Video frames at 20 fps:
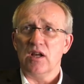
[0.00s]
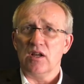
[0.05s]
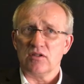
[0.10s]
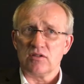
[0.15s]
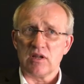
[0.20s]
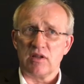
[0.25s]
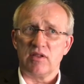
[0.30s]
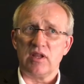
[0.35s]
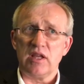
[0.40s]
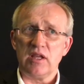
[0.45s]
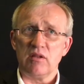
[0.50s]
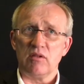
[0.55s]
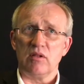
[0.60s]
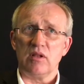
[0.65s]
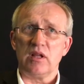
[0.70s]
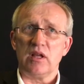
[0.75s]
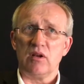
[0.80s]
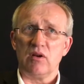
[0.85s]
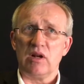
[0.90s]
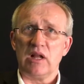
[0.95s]
So I think
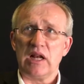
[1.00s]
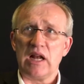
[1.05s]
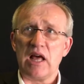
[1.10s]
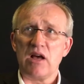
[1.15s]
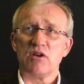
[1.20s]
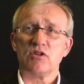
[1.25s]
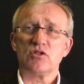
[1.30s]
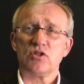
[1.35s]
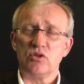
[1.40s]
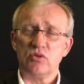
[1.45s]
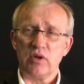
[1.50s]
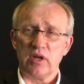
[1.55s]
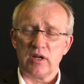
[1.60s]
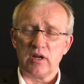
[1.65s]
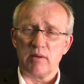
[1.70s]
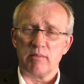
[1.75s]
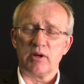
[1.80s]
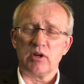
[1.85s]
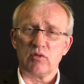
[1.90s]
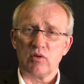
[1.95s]
it'll allow us to do
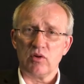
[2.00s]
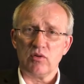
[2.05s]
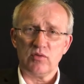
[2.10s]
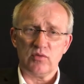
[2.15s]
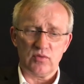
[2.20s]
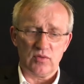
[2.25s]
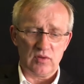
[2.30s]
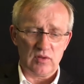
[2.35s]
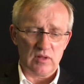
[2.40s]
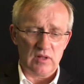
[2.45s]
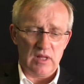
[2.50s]
economic growth.